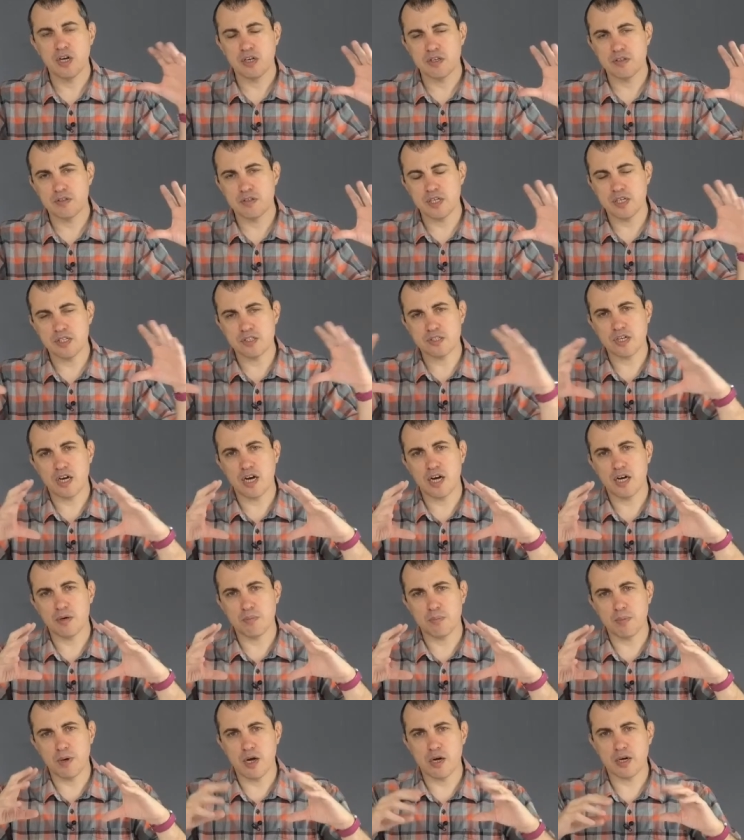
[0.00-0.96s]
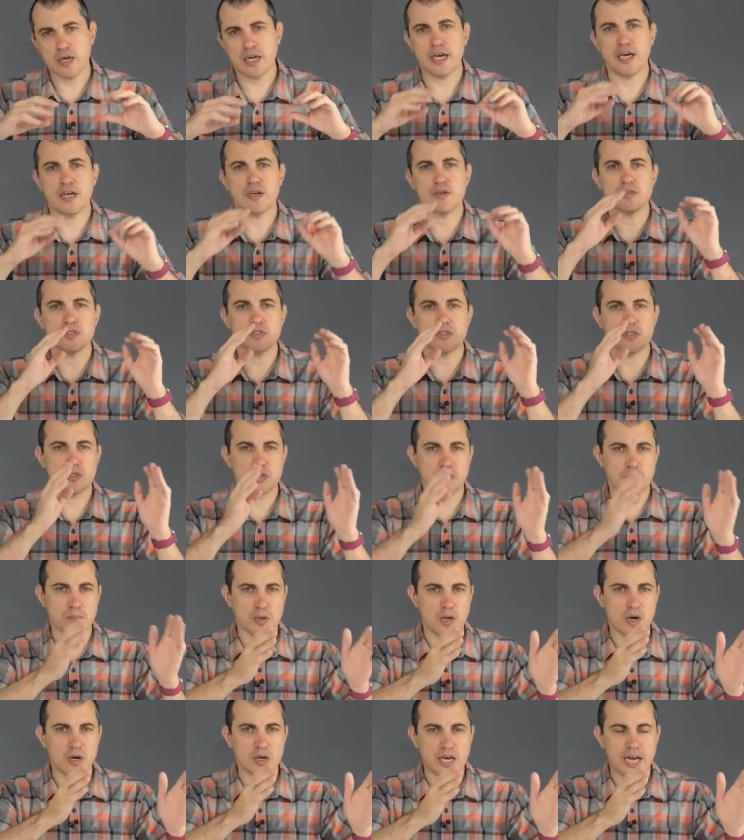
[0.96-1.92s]
the entire block header into the
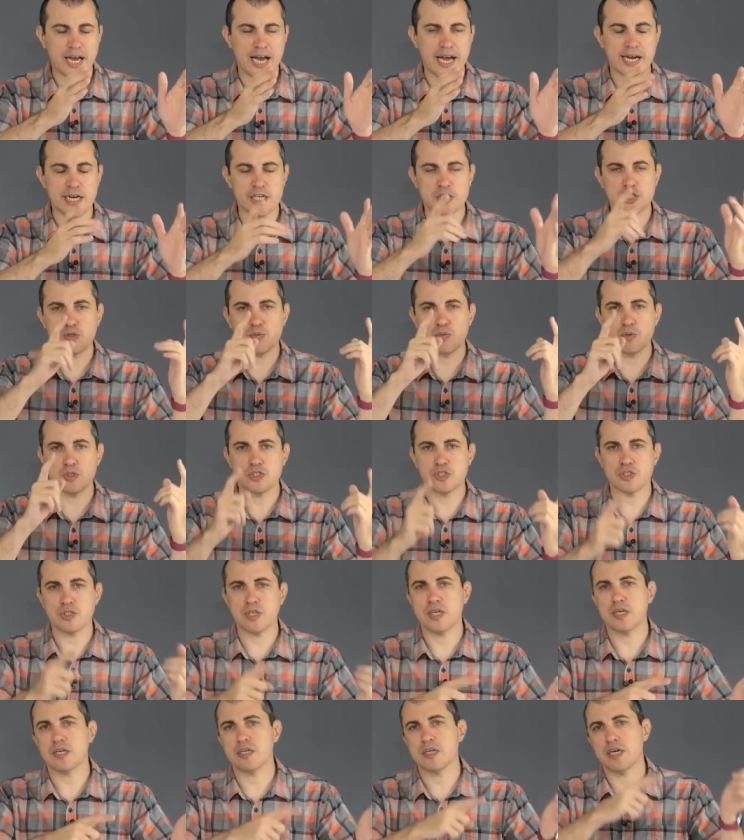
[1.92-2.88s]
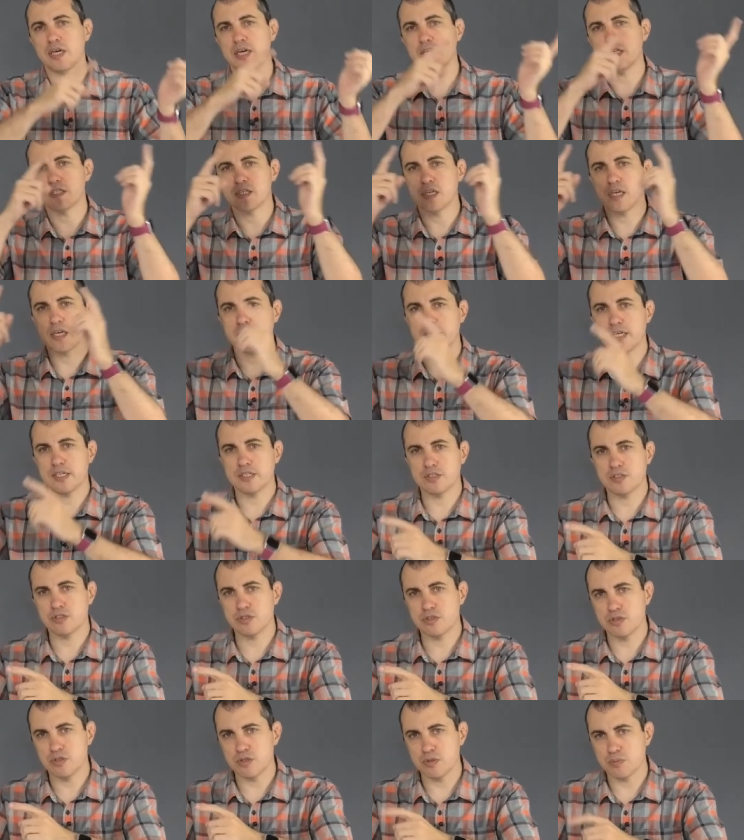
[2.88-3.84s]
block hash, which then is
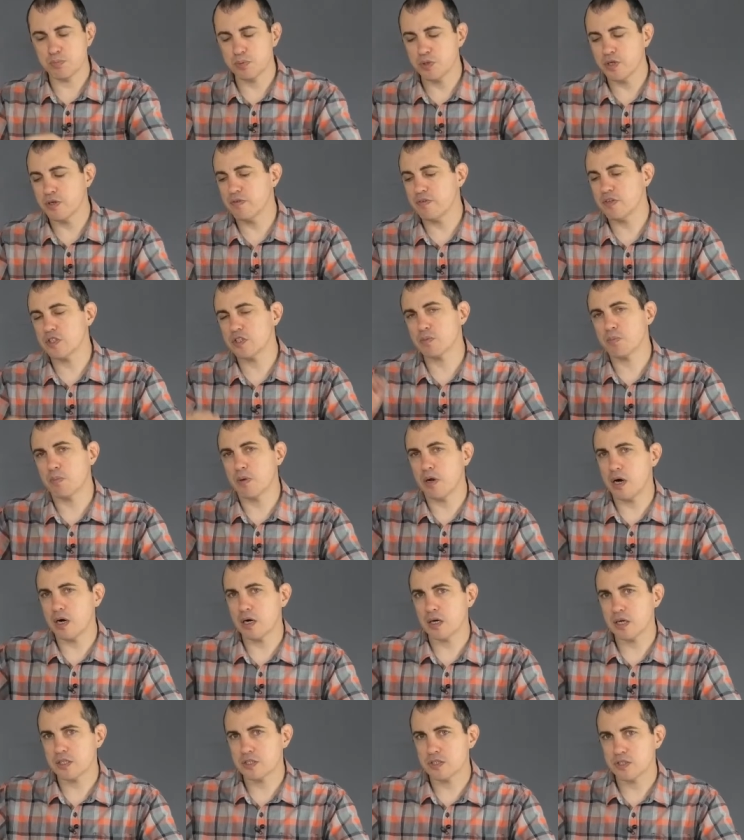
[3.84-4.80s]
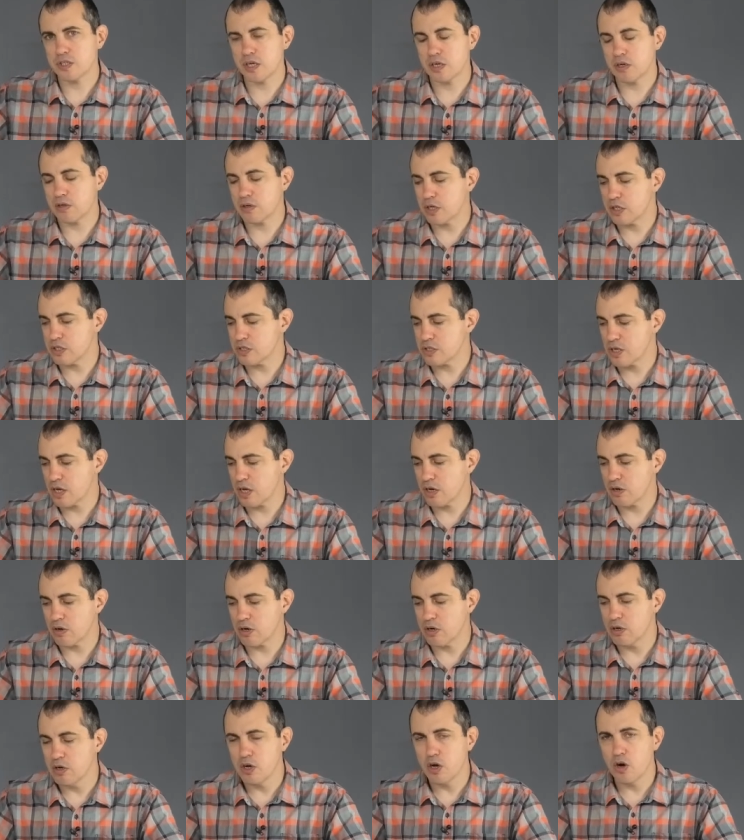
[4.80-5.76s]
linked to the previous block, etc.,
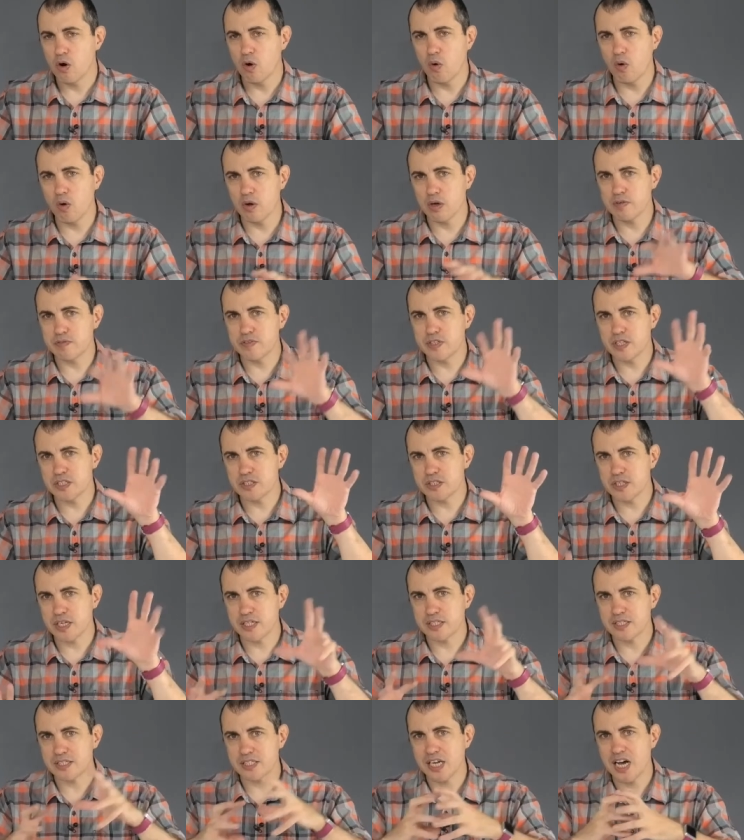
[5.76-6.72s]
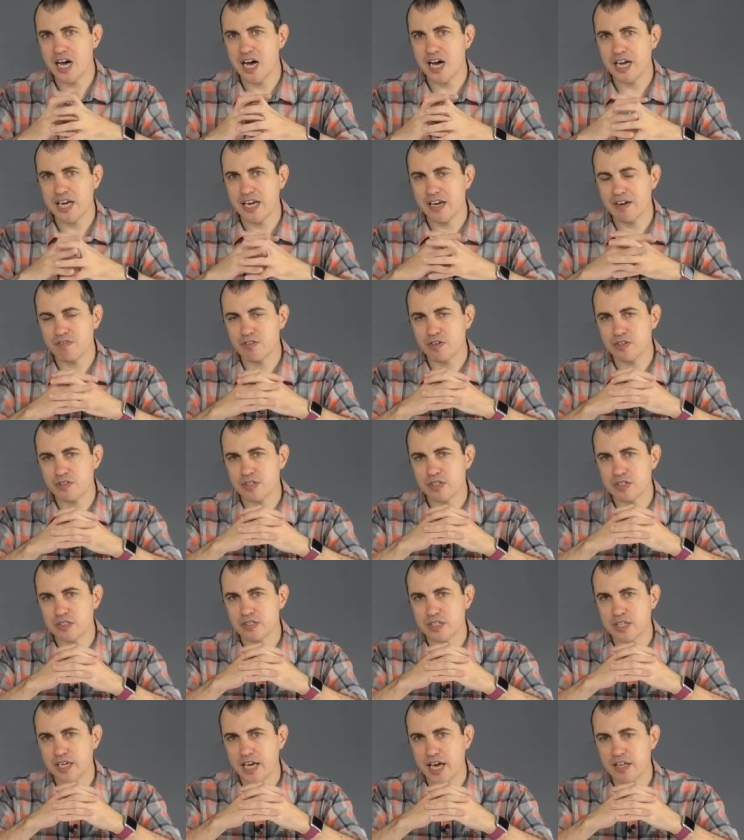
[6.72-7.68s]
etc. All of these things tie everything
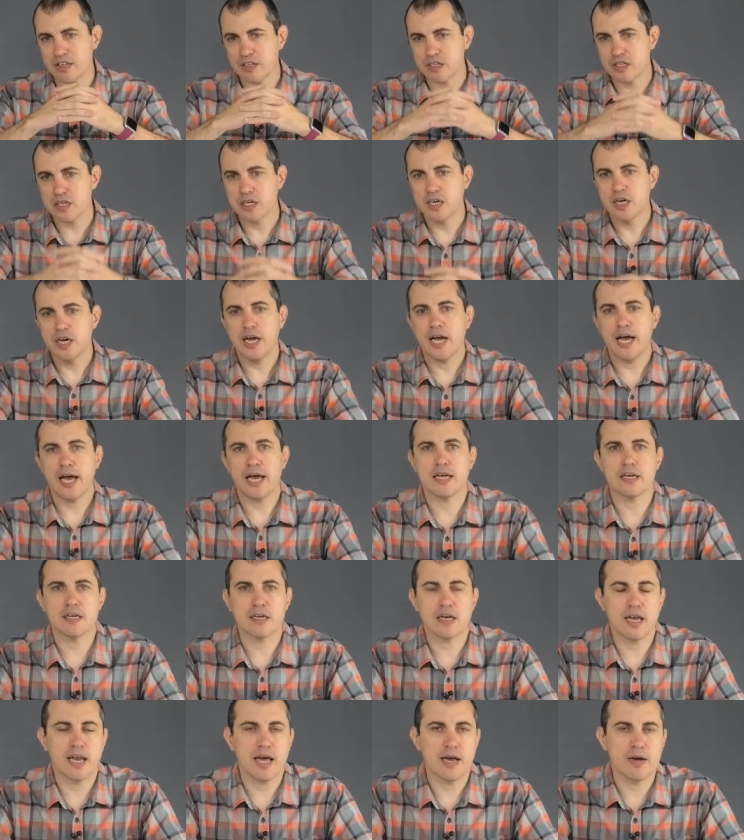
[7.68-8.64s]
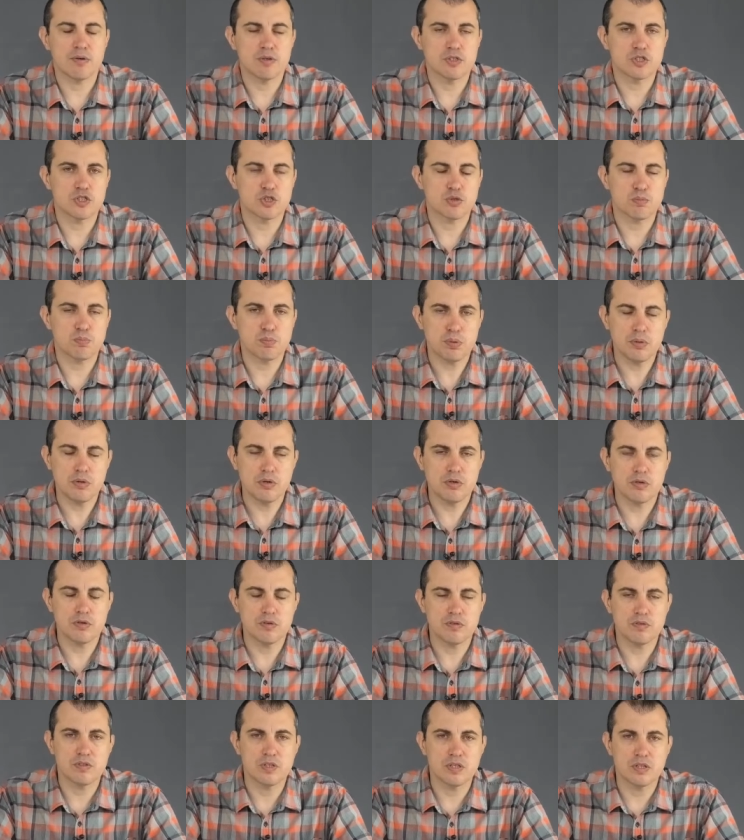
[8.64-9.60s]
together and allow us to
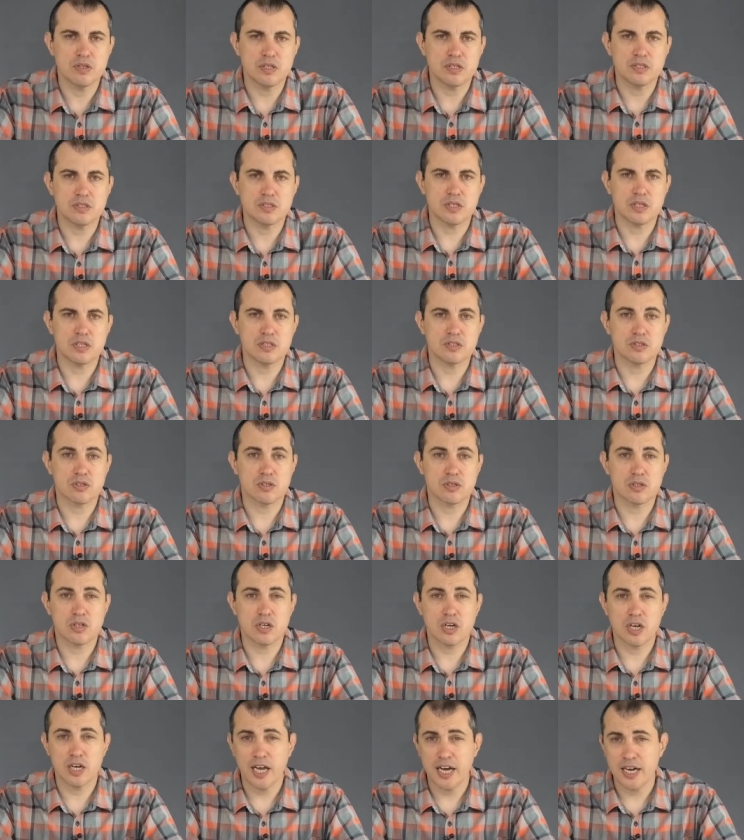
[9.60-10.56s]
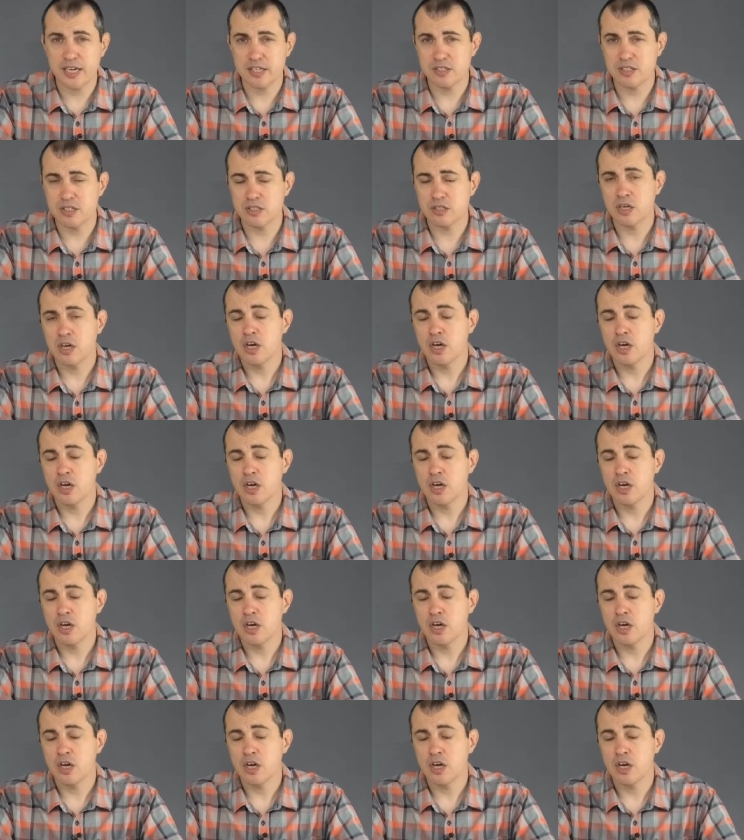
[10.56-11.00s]
prove that these things are connected.